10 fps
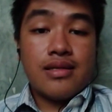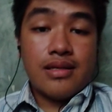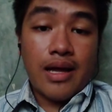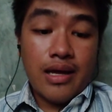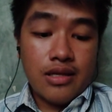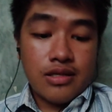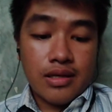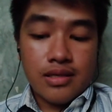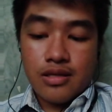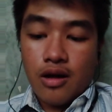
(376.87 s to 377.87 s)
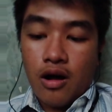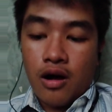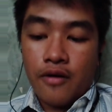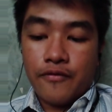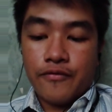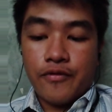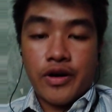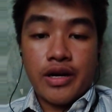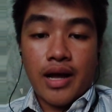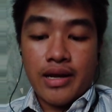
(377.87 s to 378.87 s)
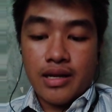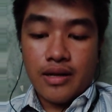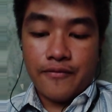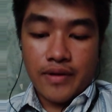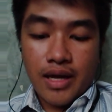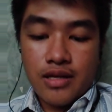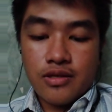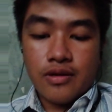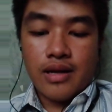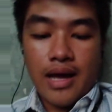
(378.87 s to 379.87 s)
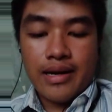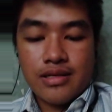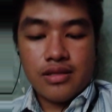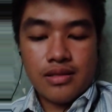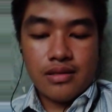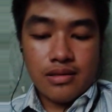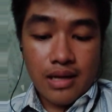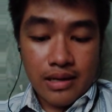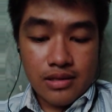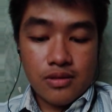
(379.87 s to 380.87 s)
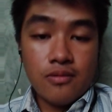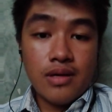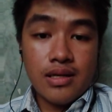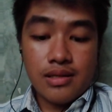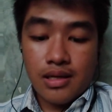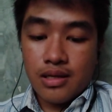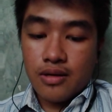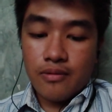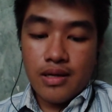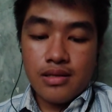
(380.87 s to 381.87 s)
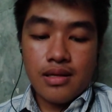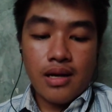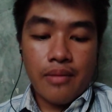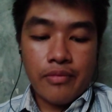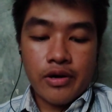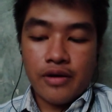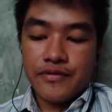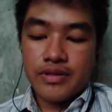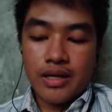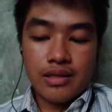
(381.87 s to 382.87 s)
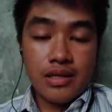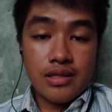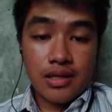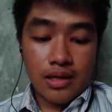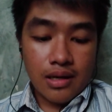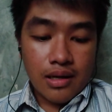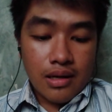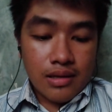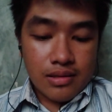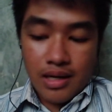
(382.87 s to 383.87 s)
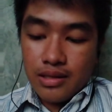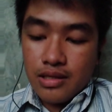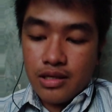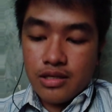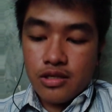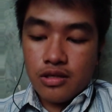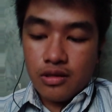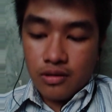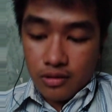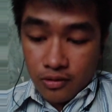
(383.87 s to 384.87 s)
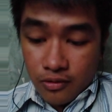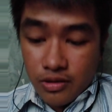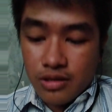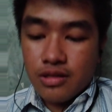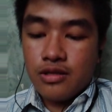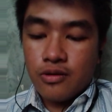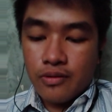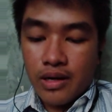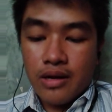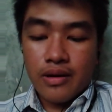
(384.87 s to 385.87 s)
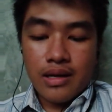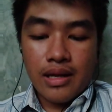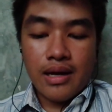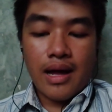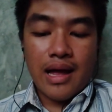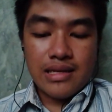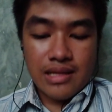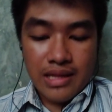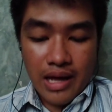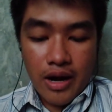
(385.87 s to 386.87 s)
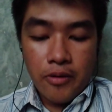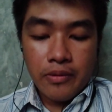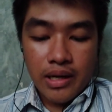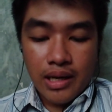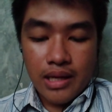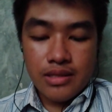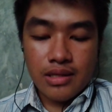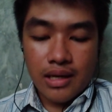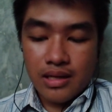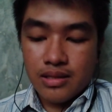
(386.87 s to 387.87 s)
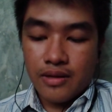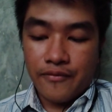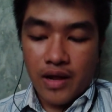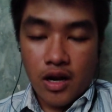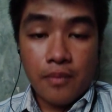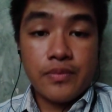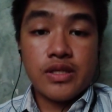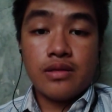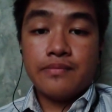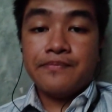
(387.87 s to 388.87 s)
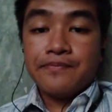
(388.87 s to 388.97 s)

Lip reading: stages of word identification, and the students increase the number of strategies used during reading as their reading skills develops.